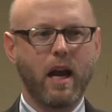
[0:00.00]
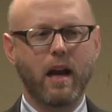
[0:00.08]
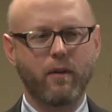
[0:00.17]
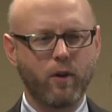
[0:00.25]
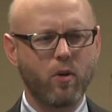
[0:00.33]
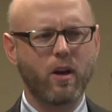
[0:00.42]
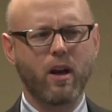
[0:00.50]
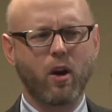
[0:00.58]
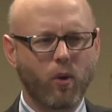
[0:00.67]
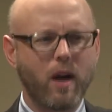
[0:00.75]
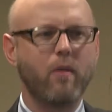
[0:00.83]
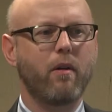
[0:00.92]
And if you can
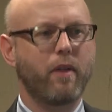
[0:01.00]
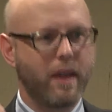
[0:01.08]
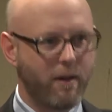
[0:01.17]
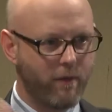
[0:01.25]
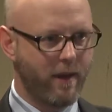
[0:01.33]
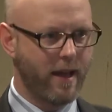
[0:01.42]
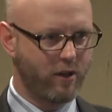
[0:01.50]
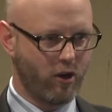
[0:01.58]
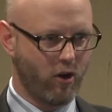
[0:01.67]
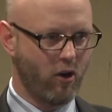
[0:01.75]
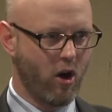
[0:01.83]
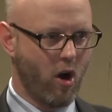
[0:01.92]
agree with the
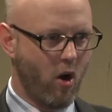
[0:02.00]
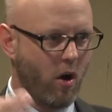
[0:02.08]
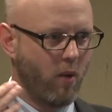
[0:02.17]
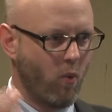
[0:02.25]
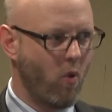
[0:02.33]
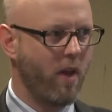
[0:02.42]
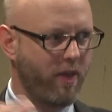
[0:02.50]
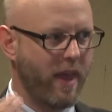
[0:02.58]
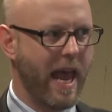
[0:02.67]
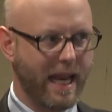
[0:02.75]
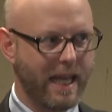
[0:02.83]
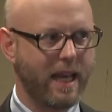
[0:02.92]
inventor on what
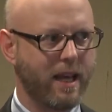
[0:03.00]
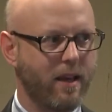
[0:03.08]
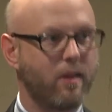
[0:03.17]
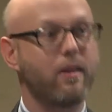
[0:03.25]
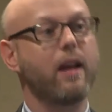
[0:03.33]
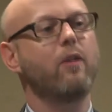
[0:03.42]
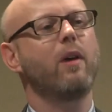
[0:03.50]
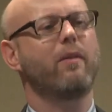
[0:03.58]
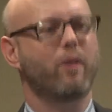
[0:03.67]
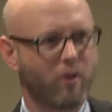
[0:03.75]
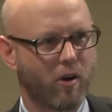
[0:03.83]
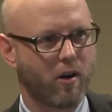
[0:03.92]
that is, then you have a
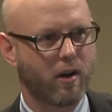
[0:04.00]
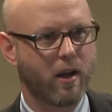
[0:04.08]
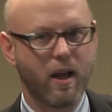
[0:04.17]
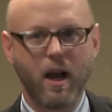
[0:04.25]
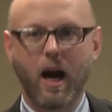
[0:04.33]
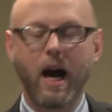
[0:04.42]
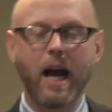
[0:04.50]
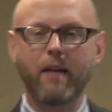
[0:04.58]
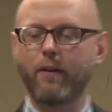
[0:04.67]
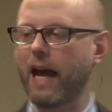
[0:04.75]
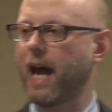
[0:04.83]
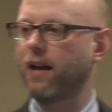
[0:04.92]
start. I have
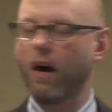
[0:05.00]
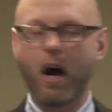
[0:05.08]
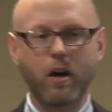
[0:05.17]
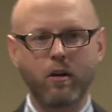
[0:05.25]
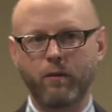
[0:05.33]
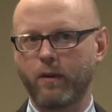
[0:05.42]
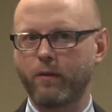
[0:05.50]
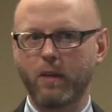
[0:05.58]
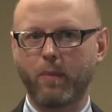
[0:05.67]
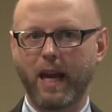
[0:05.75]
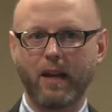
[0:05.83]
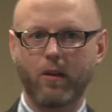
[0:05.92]
had 150
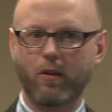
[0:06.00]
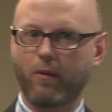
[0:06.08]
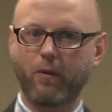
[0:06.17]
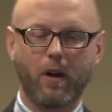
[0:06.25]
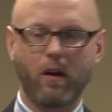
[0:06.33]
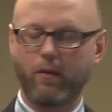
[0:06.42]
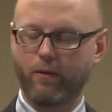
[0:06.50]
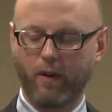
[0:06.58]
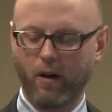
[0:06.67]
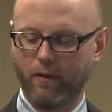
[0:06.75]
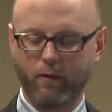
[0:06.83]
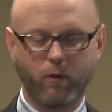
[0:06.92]
pages
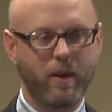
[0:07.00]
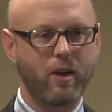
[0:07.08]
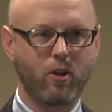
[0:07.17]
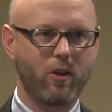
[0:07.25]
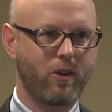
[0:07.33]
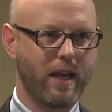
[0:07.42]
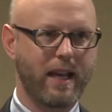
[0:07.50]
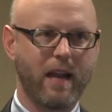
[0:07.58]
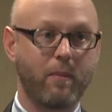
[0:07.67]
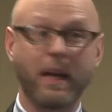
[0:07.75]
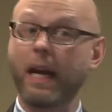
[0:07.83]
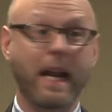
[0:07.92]
of information sent at
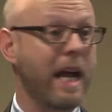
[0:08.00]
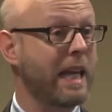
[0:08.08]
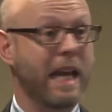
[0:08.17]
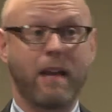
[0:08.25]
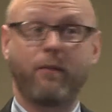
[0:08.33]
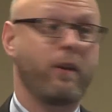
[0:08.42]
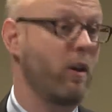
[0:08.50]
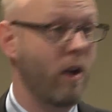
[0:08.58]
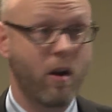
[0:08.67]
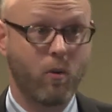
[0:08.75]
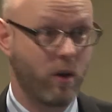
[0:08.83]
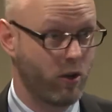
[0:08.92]
me, and I can't figure
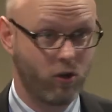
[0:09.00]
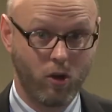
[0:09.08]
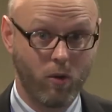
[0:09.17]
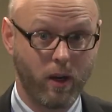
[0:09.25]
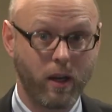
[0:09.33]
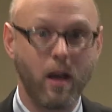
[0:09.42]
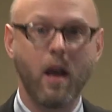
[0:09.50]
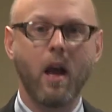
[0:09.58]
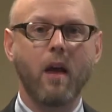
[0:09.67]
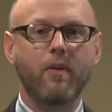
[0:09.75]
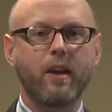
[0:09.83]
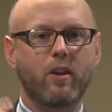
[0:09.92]
out what it's doing.
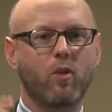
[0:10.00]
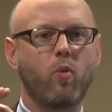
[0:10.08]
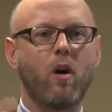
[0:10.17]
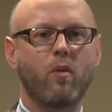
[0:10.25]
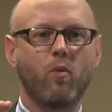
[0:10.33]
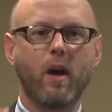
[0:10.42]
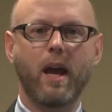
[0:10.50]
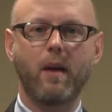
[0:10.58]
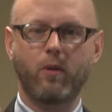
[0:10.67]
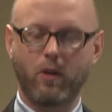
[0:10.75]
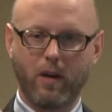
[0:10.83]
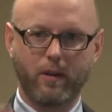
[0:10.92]
This is one way
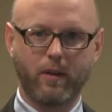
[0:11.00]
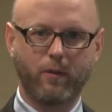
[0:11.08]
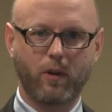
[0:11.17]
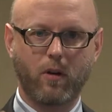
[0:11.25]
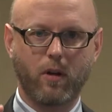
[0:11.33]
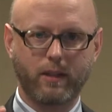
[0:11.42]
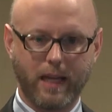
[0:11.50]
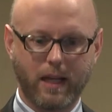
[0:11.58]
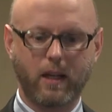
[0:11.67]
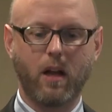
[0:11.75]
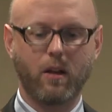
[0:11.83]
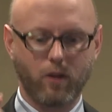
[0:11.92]
when you have a difficult
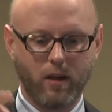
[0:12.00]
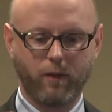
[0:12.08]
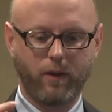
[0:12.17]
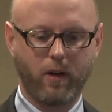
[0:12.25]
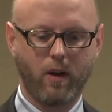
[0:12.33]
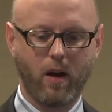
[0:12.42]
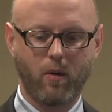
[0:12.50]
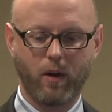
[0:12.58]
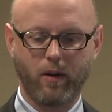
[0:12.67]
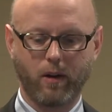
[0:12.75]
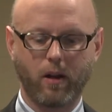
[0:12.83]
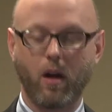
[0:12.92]
technology to figure out where
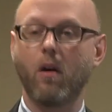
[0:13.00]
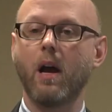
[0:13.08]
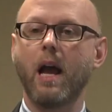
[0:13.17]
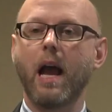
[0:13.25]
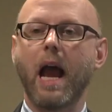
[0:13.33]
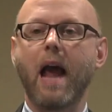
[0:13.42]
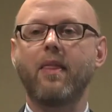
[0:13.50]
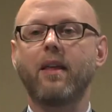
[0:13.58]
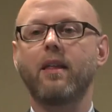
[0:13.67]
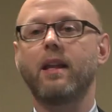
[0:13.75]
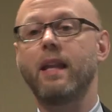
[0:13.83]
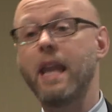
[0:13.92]
to go. And then
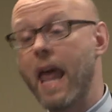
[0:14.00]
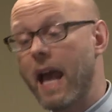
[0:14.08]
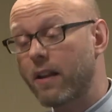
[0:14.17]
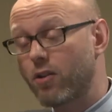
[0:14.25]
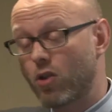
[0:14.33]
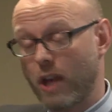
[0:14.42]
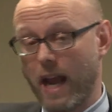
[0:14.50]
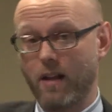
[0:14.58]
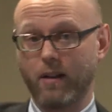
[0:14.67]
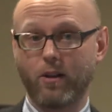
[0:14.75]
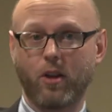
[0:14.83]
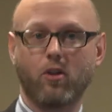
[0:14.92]
the next
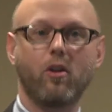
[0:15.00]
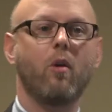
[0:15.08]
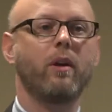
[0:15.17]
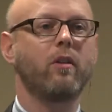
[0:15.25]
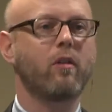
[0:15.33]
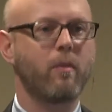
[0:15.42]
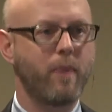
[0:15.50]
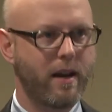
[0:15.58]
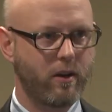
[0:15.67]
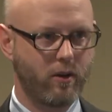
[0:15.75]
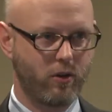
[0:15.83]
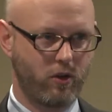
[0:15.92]
challenge is knowing your
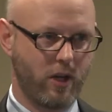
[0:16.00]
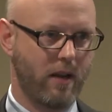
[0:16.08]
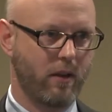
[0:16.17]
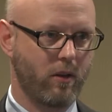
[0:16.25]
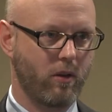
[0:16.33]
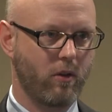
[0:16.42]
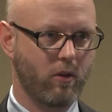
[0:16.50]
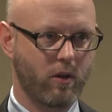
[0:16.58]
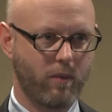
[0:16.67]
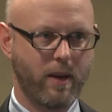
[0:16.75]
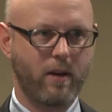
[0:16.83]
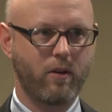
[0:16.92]
competitors'
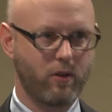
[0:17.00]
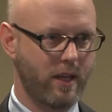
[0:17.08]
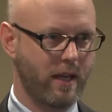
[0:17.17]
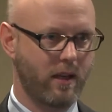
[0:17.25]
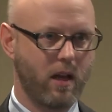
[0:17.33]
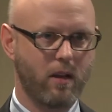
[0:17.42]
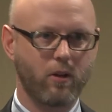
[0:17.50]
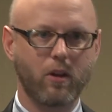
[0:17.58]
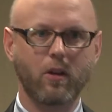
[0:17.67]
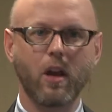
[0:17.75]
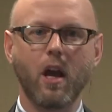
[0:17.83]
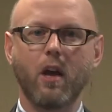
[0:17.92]

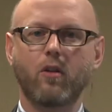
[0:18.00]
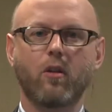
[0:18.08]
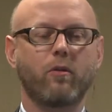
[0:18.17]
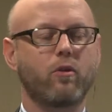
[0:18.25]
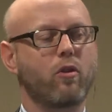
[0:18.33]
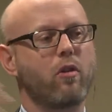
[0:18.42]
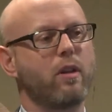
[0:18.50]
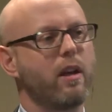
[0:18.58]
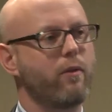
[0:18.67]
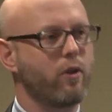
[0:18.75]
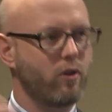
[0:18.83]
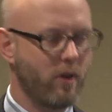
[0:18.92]
technologies. So certainly
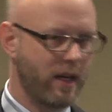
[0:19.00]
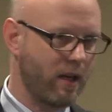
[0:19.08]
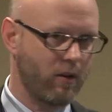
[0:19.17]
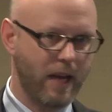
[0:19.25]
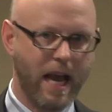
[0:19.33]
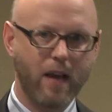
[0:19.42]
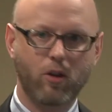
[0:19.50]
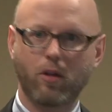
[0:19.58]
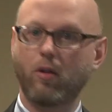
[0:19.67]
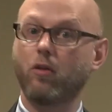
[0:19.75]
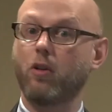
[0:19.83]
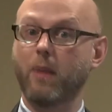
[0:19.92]
if you're doing
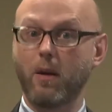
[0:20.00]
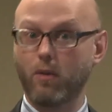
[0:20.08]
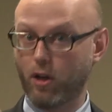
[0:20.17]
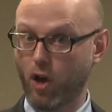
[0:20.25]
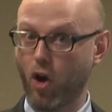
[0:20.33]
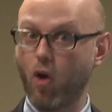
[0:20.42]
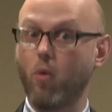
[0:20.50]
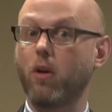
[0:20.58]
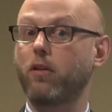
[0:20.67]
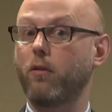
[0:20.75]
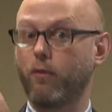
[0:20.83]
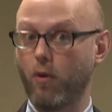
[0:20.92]
international, you may want to know
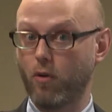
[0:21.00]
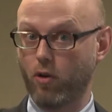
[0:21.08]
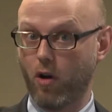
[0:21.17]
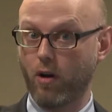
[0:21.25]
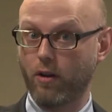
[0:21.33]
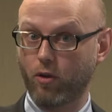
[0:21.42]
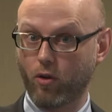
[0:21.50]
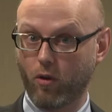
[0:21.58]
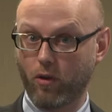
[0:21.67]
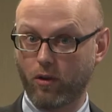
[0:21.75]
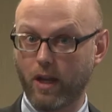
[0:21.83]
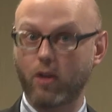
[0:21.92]
what the folks are in the
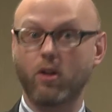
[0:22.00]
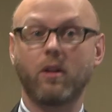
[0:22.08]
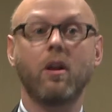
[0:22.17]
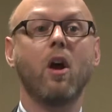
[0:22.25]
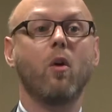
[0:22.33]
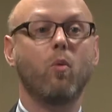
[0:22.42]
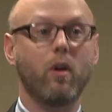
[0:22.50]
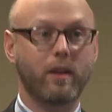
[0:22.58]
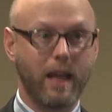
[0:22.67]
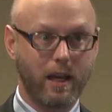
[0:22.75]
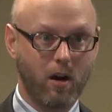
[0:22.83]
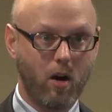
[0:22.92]
jurisdiction, what
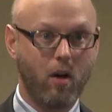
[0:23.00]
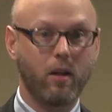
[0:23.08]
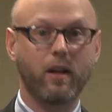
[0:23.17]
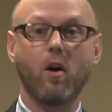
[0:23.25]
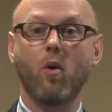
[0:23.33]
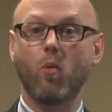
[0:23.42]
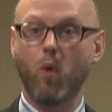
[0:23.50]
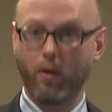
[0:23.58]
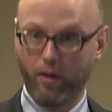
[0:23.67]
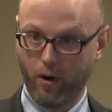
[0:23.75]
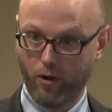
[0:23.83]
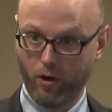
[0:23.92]
they call it,
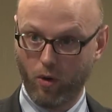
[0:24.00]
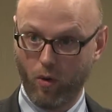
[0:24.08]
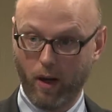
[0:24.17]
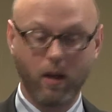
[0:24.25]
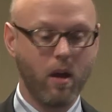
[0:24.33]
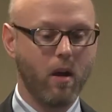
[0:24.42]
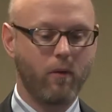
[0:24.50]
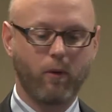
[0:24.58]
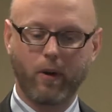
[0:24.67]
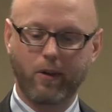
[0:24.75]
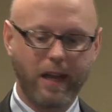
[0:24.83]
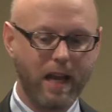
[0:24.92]
what they're doing. For
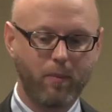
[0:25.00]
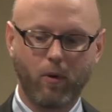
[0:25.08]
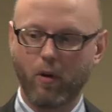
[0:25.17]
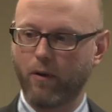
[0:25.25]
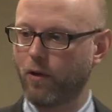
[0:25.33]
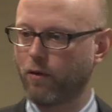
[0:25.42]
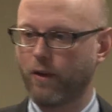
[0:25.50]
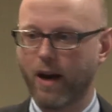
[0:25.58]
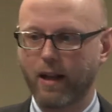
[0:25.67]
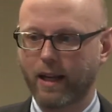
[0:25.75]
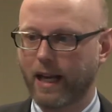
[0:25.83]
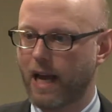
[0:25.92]
example, if you're
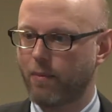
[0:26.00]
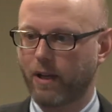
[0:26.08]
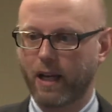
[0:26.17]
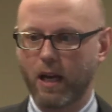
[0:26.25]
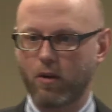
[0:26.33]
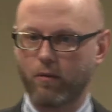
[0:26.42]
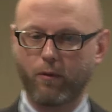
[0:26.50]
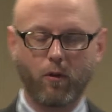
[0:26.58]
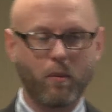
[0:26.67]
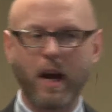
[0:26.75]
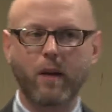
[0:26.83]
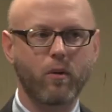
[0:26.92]
filing an application for
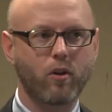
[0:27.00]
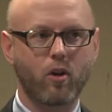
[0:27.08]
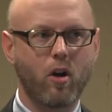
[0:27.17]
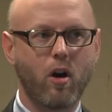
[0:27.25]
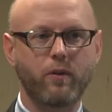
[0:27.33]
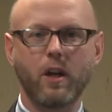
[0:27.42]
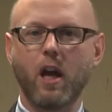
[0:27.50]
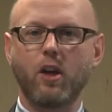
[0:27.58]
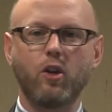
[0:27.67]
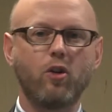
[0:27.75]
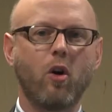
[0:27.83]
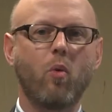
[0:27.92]
Microsoft,
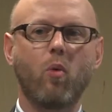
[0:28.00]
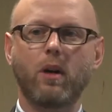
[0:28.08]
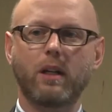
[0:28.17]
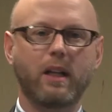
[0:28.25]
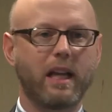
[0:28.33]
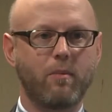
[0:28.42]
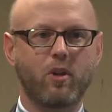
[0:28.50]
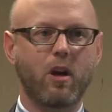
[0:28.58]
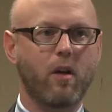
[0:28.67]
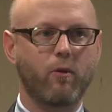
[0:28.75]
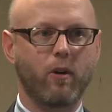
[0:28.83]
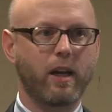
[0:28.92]
you don't want claims
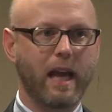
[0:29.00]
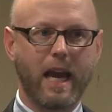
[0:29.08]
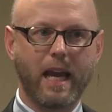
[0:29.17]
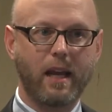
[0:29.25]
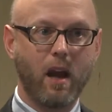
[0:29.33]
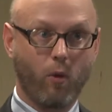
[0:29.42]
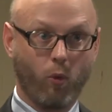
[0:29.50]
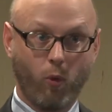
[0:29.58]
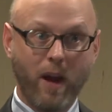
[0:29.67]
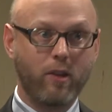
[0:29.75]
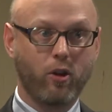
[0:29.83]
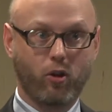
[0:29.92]
covering a
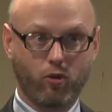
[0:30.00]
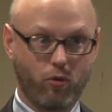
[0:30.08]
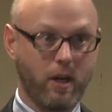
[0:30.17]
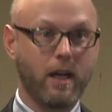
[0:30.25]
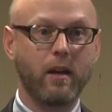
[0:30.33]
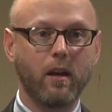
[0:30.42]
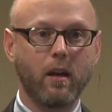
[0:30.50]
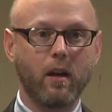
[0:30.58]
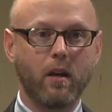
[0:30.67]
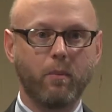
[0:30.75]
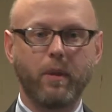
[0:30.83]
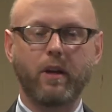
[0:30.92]
registry,
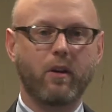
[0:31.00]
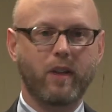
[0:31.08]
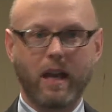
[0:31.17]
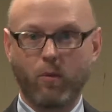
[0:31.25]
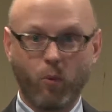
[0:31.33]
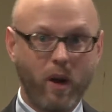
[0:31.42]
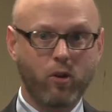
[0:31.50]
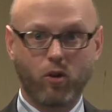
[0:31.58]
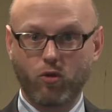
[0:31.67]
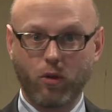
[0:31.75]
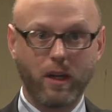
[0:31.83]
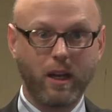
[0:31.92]
because a
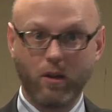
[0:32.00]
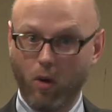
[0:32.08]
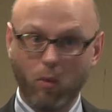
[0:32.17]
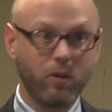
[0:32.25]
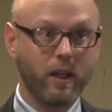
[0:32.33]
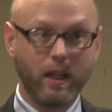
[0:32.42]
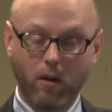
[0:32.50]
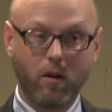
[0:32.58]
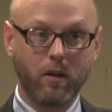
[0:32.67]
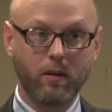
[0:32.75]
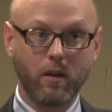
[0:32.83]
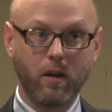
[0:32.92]
registry is only
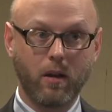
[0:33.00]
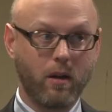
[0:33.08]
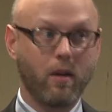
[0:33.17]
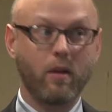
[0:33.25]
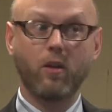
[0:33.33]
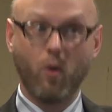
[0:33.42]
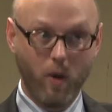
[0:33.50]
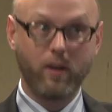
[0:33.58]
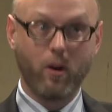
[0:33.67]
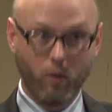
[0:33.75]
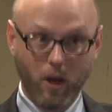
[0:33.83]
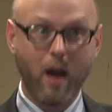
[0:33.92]
on the
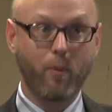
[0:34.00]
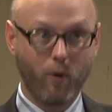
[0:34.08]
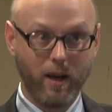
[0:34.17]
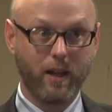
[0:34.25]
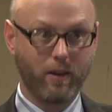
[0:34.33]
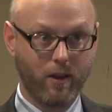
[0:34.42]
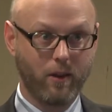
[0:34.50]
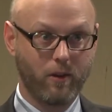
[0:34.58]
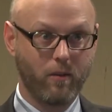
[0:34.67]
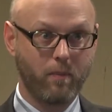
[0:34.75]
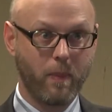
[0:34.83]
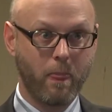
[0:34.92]
Windows operating
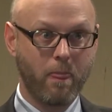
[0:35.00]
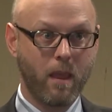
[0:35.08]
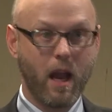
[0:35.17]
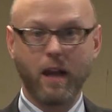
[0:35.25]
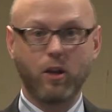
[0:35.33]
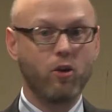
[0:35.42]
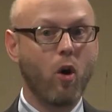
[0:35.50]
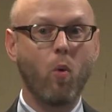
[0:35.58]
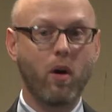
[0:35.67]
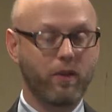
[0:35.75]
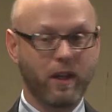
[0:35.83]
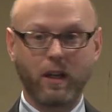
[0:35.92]
system. And you don't
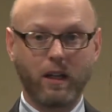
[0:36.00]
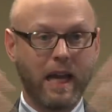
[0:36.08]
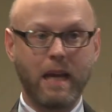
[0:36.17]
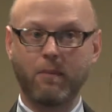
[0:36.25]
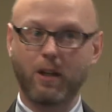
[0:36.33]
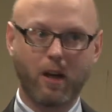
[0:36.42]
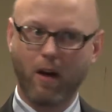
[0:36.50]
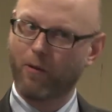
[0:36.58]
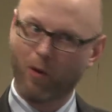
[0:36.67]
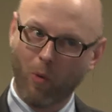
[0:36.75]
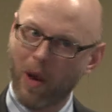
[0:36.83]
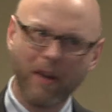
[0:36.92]
want the claim to cover
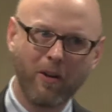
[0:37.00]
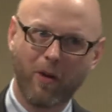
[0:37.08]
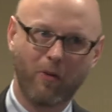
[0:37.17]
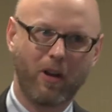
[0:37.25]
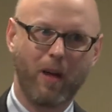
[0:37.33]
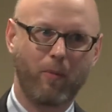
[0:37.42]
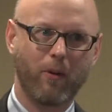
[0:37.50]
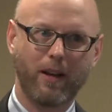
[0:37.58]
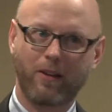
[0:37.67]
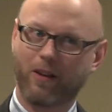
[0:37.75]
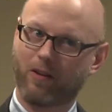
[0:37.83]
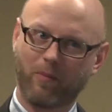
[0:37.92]
the Windows operating
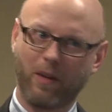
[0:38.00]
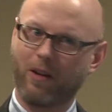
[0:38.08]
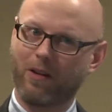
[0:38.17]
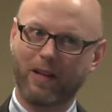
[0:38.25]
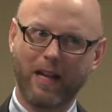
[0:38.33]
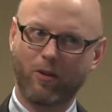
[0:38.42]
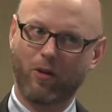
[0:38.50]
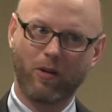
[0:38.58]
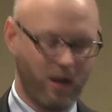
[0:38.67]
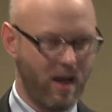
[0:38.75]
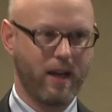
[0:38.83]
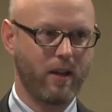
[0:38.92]
system because that's your
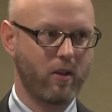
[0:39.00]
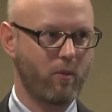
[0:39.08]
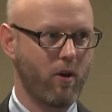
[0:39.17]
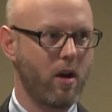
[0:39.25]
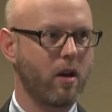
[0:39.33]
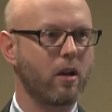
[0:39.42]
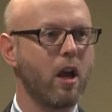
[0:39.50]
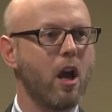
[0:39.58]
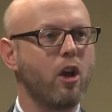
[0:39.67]
client's product.